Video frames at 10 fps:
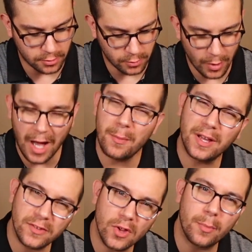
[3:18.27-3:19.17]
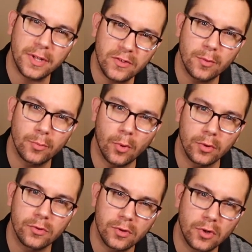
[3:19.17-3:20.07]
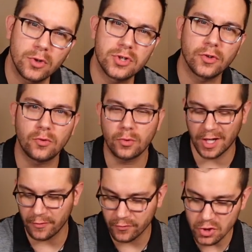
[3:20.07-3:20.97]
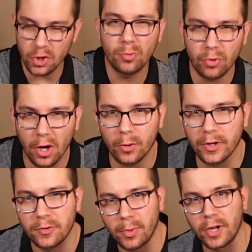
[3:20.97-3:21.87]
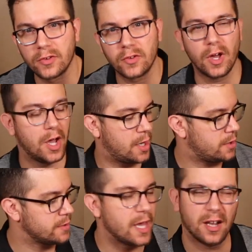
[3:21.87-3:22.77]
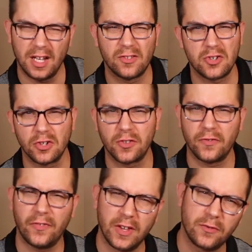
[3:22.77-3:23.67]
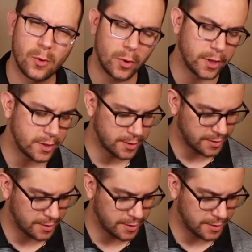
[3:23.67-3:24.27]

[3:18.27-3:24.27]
Well, I might stop at some point, you know, just to kind of show you progress. But yeah, let's just fast forward.